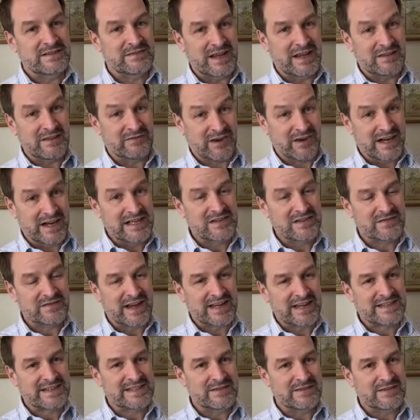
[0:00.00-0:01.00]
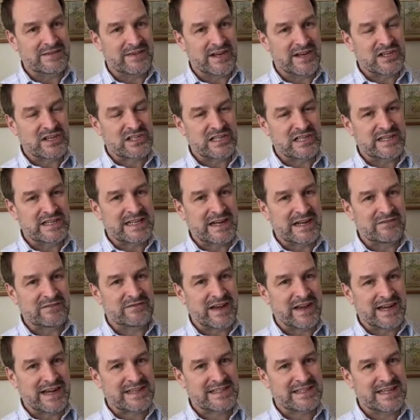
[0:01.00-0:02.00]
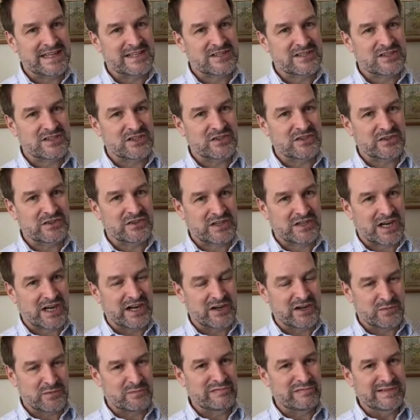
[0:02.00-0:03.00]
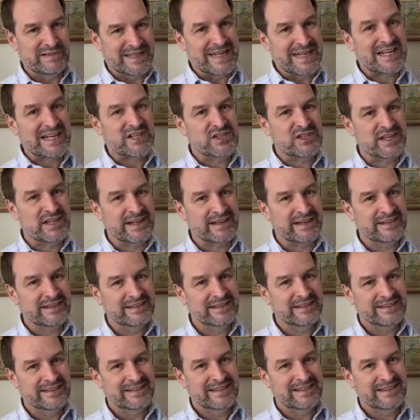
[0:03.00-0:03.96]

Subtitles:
If they find a vaccine eventually, you'd have vaccines that are kind of predicting